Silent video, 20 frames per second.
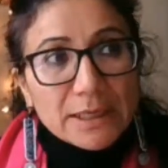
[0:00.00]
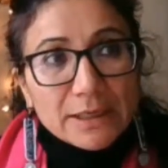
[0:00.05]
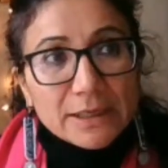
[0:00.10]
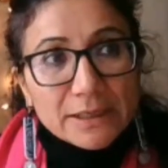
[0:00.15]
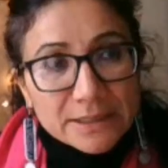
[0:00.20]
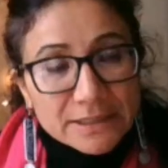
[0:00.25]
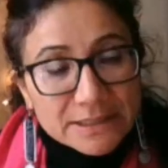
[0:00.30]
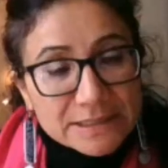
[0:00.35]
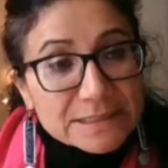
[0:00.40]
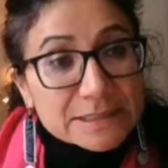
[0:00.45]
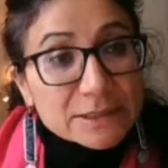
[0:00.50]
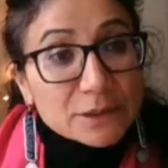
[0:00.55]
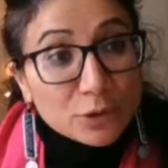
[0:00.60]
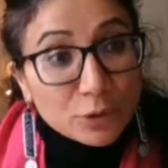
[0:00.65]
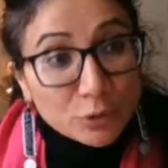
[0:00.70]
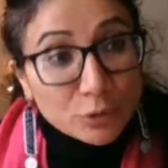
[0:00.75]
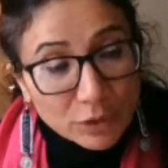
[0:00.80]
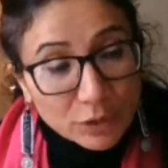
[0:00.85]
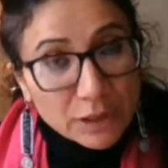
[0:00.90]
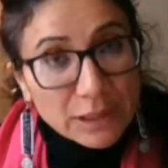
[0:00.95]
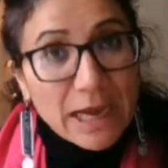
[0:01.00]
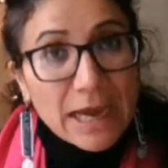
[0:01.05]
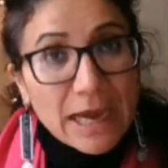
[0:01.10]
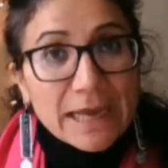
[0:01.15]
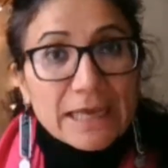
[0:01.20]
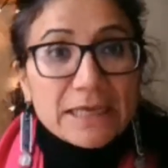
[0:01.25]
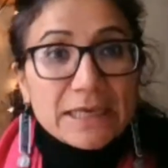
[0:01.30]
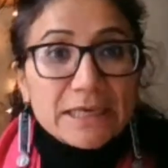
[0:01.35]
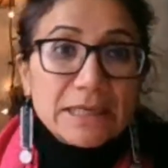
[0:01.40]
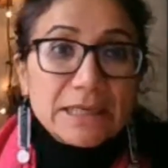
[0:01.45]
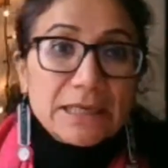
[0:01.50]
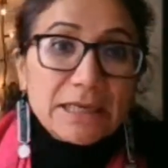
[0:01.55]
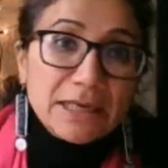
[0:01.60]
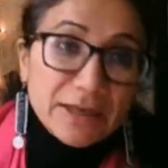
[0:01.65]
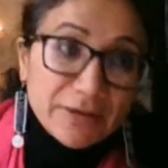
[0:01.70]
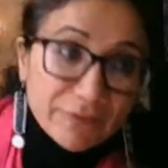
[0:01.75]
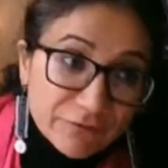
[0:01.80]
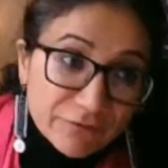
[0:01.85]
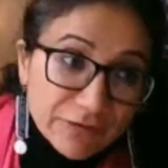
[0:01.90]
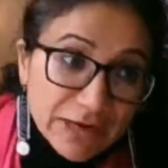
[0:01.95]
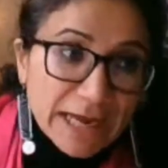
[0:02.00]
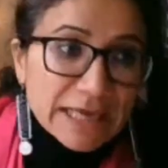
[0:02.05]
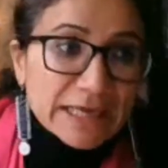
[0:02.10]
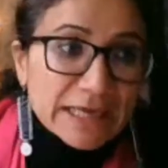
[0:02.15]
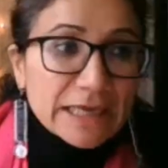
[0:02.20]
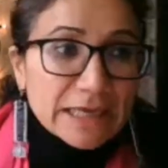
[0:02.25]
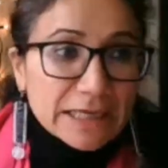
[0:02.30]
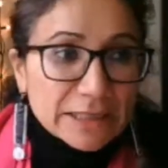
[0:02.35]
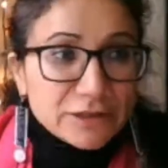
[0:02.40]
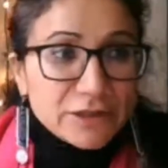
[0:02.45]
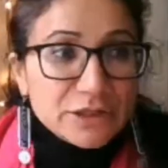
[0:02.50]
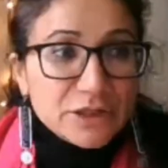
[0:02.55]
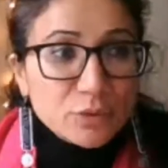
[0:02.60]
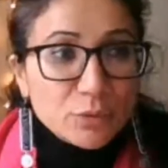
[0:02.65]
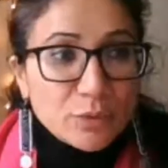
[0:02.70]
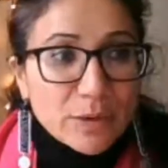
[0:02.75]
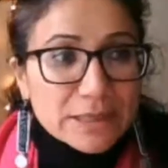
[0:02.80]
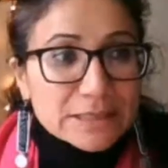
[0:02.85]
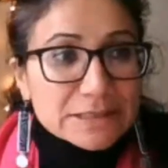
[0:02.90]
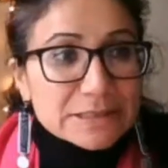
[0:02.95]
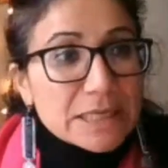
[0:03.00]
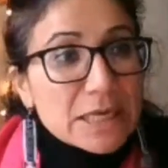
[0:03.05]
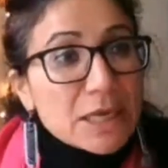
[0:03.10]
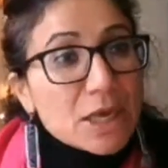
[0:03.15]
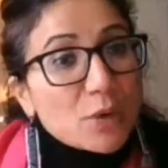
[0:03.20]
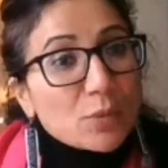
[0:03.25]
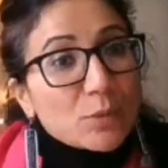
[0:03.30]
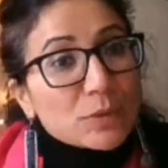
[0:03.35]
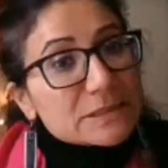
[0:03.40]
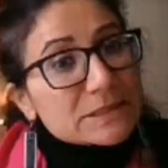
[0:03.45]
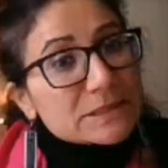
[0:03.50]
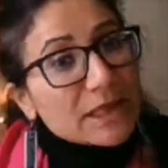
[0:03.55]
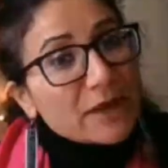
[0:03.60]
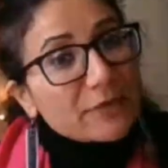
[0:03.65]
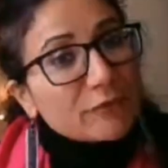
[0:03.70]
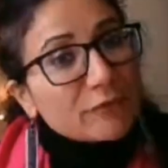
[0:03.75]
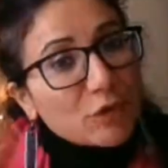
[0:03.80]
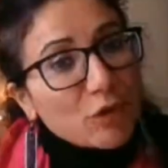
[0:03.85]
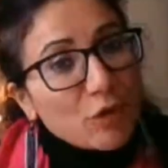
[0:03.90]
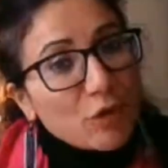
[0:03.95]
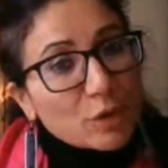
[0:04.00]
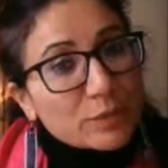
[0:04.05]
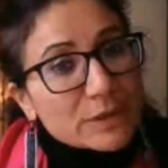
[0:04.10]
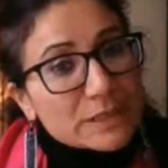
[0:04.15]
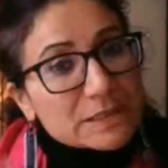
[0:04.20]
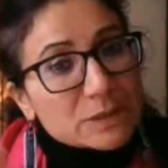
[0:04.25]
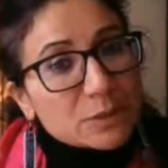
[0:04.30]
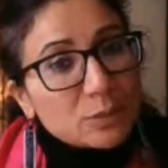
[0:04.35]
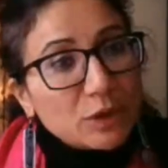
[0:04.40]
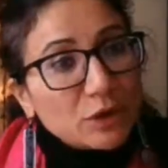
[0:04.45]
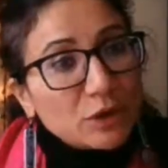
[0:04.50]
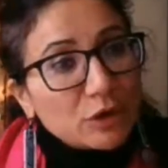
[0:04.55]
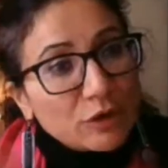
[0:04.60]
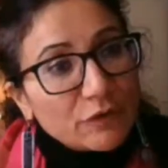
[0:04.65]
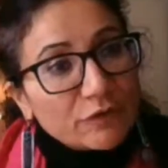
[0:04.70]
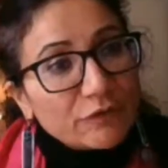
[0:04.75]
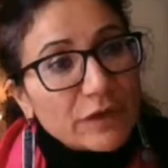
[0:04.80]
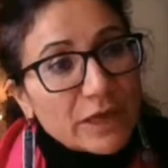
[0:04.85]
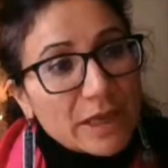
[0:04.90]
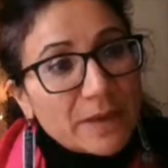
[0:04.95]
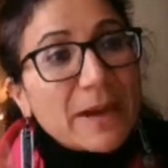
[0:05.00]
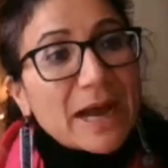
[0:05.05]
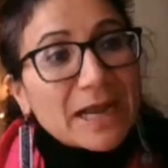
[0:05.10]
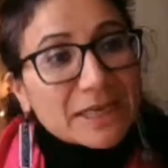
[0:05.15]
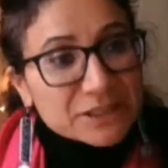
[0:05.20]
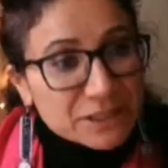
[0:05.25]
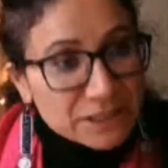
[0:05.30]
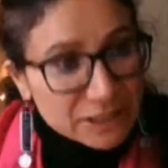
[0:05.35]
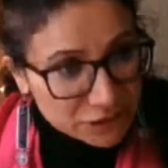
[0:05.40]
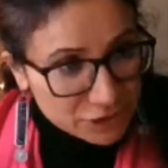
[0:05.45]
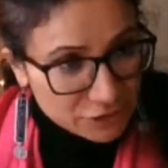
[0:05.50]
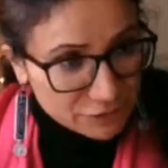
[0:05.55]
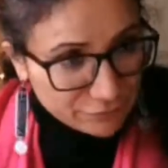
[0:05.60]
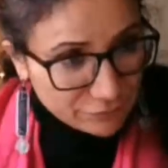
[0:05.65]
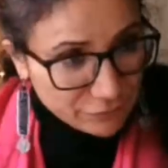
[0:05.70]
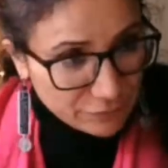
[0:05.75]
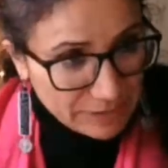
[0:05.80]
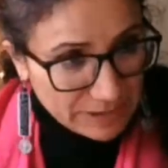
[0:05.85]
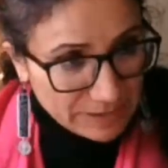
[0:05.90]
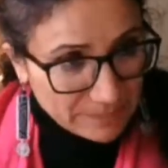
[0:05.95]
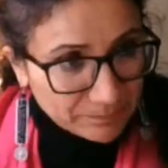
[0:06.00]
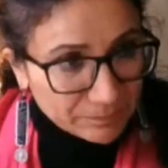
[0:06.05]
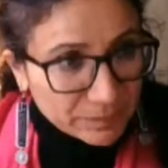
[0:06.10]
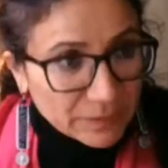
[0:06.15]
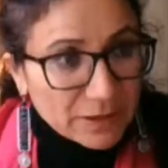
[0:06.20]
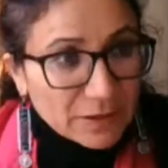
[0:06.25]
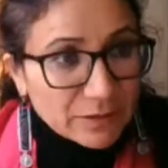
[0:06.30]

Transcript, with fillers: Indians look like, live like in the US was therefore always a work of imagination for me.